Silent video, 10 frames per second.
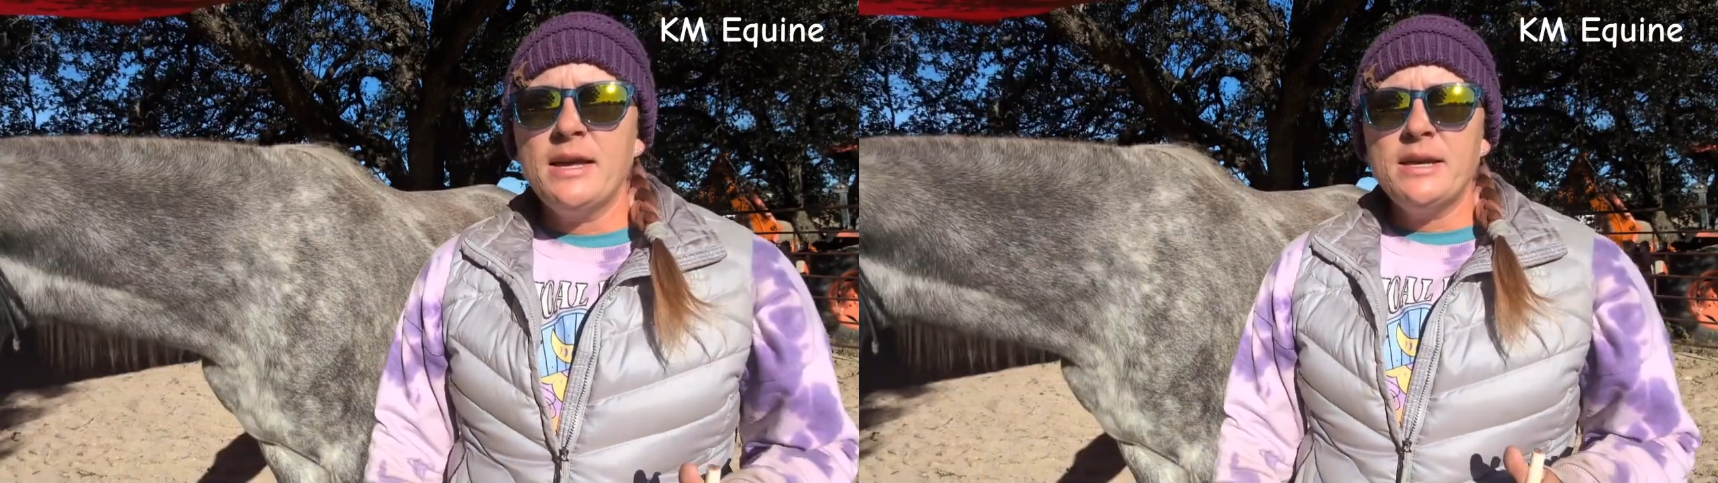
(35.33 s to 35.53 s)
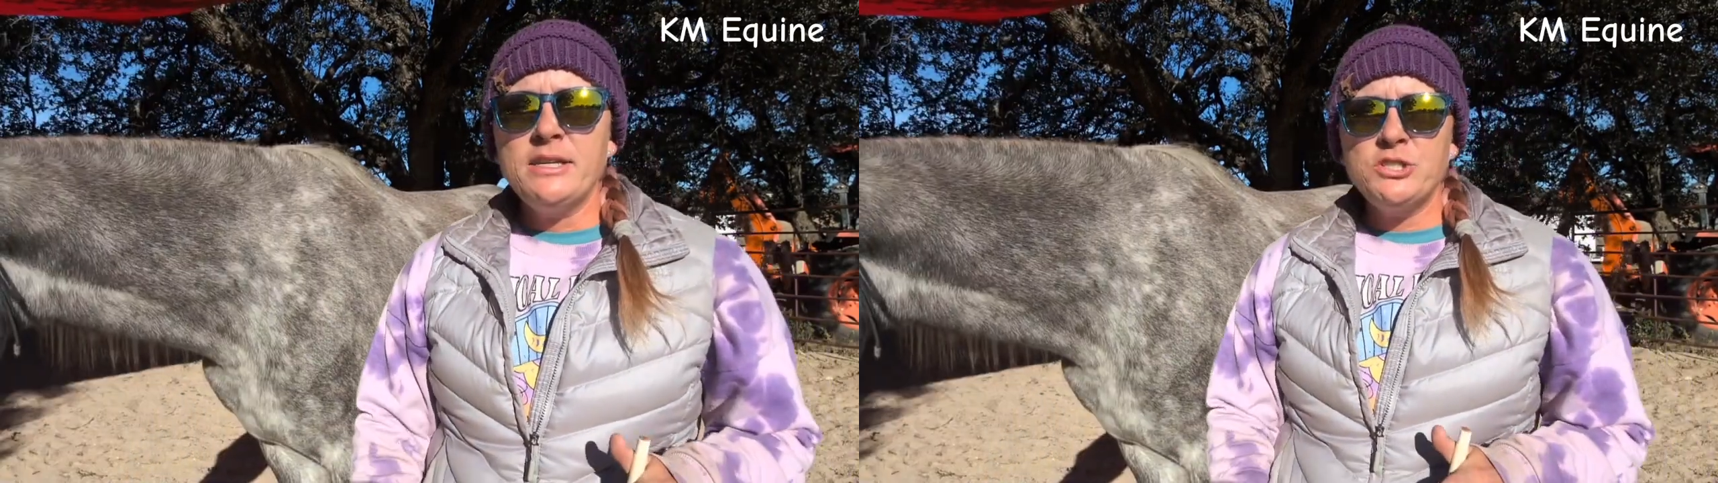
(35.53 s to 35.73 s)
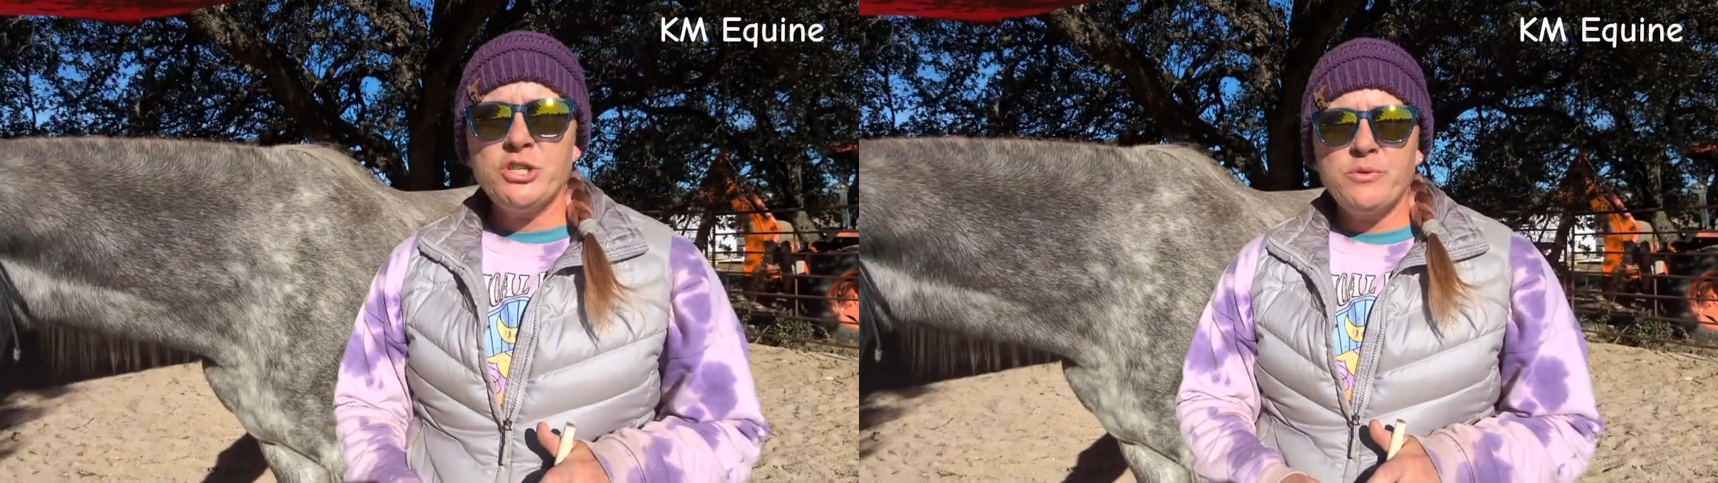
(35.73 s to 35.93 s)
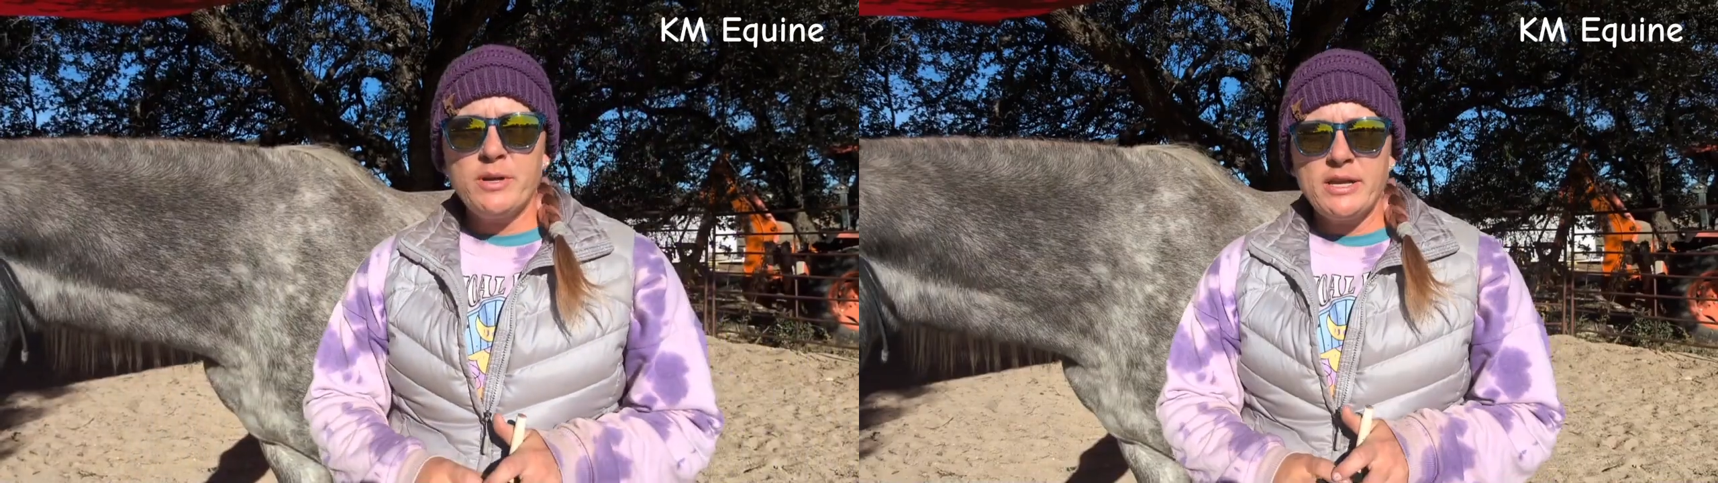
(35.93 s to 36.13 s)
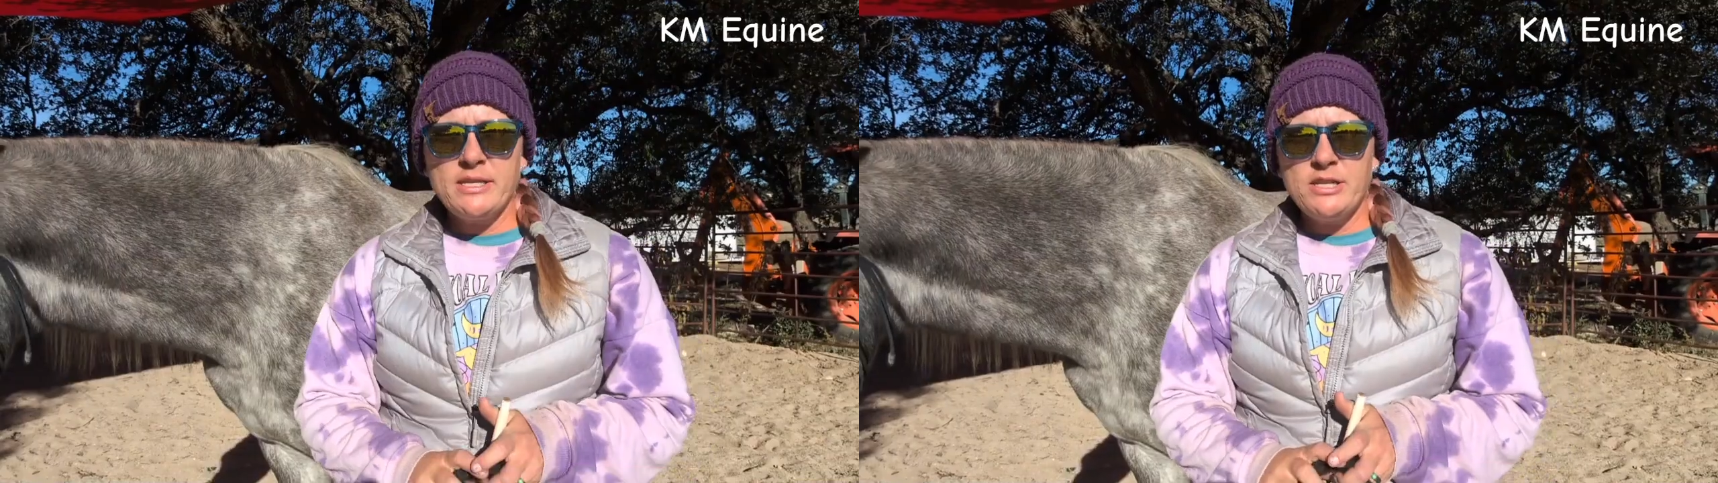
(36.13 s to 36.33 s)
Initially, when
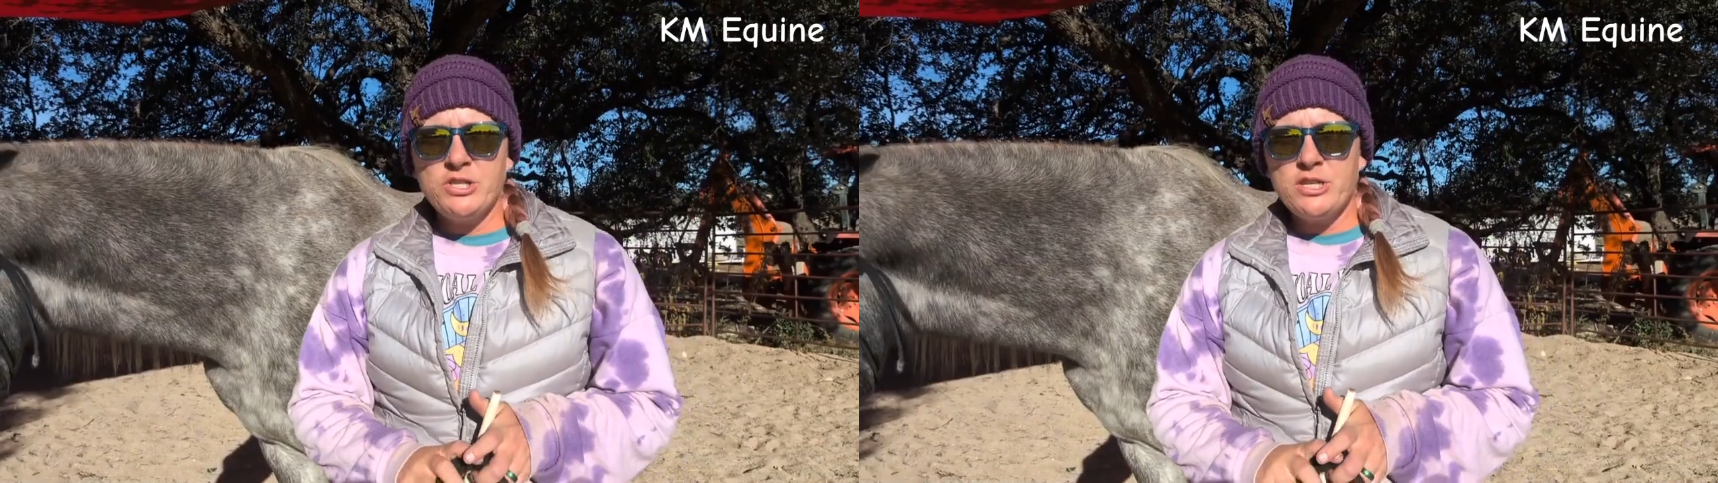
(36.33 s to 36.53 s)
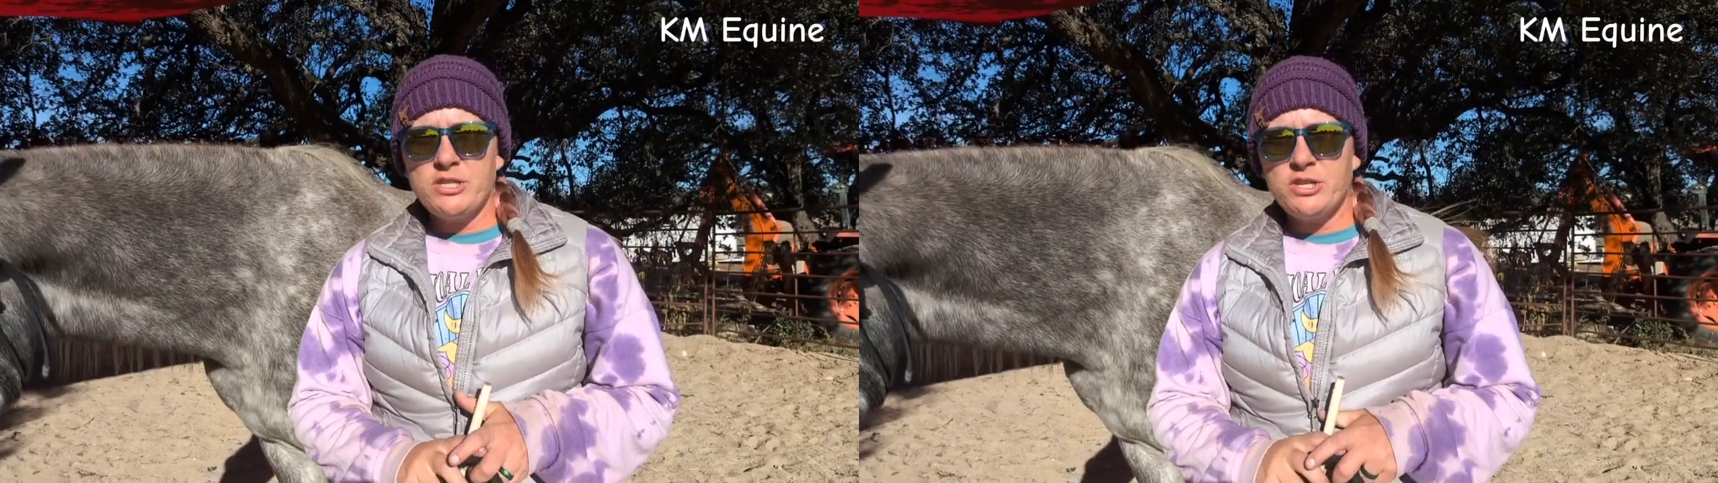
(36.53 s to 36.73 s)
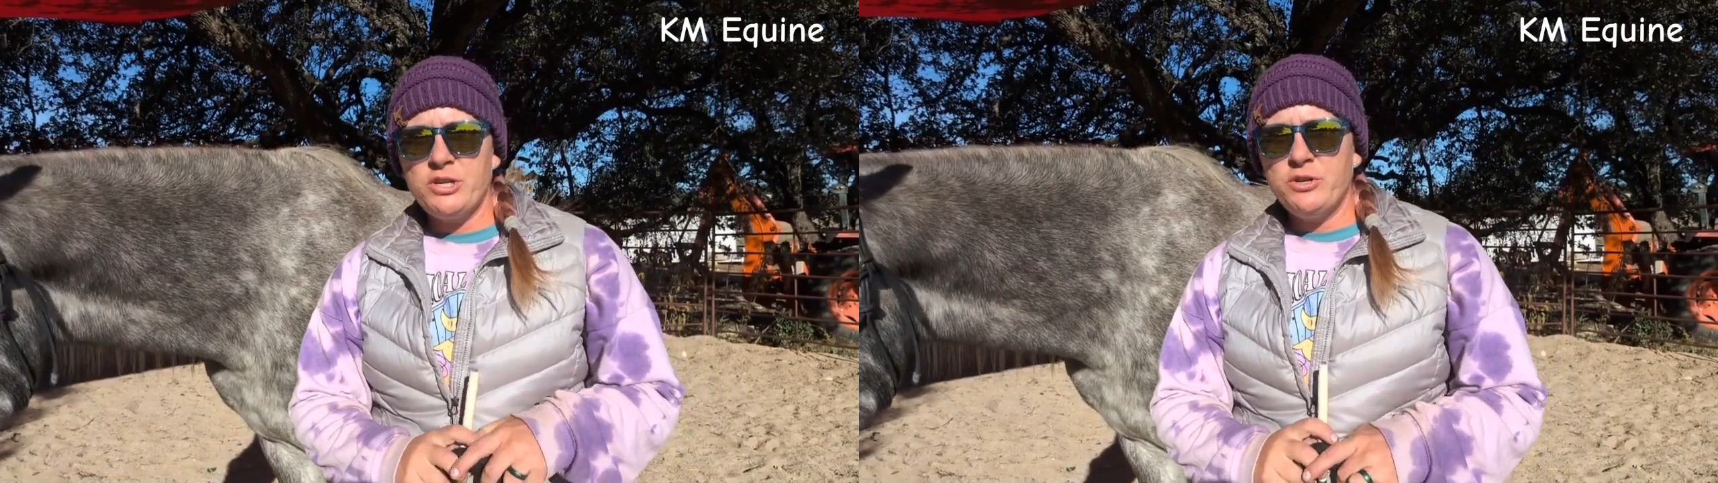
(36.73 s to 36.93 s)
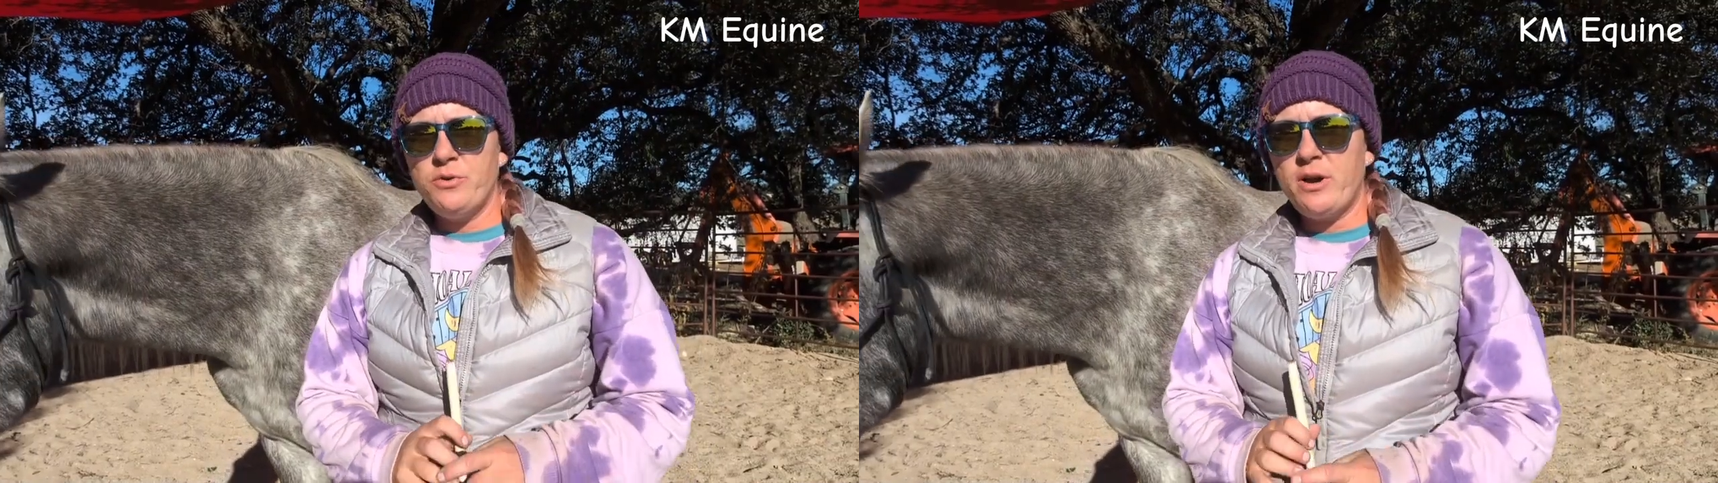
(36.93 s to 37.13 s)
I teach this cue,